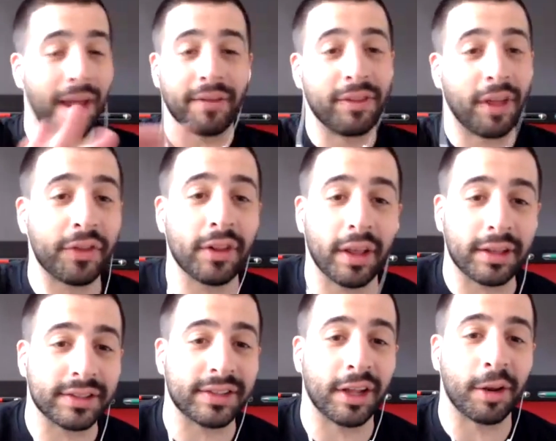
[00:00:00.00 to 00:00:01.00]
I have nothing like
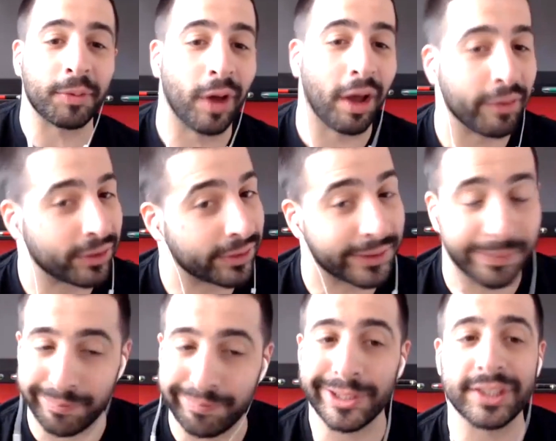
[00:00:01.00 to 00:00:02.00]
the setup you have. It's
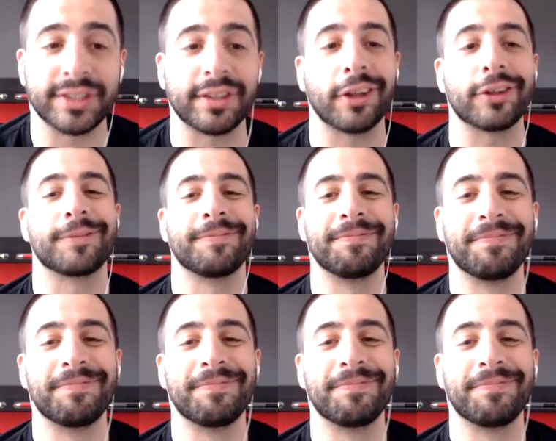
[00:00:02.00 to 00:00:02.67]
really stellar.